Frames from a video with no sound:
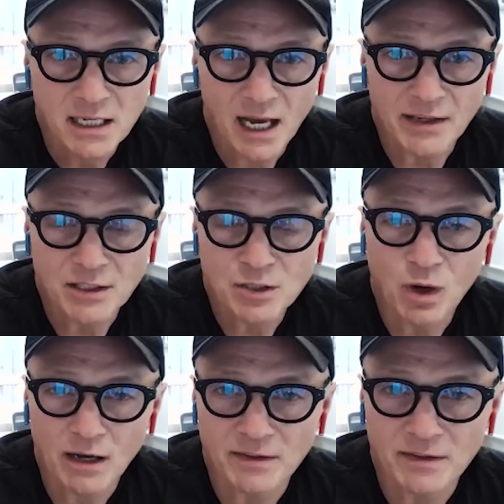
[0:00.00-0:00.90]
I think too
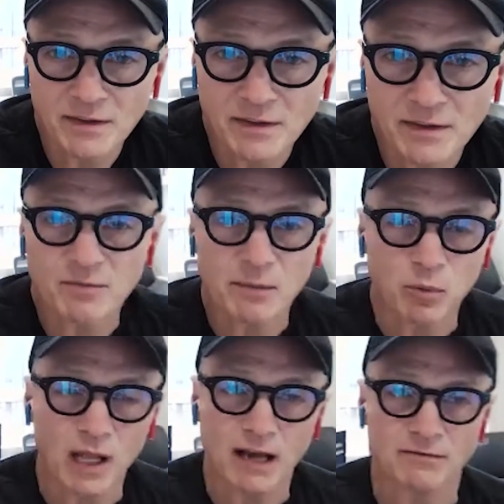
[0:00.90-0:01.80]
often a lot of
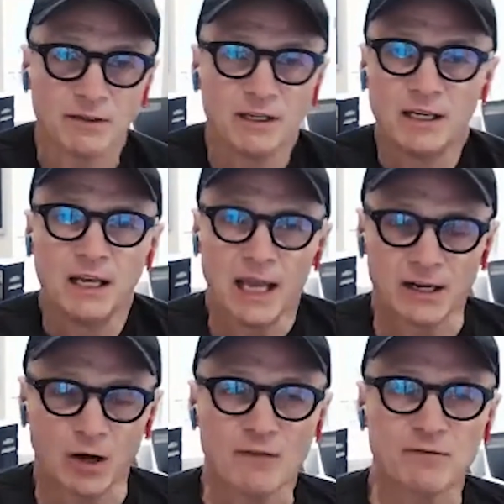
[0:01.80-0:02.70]
people have an
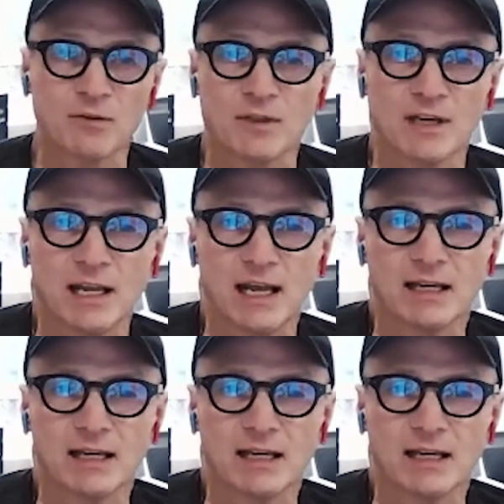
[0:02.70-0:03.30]
offer that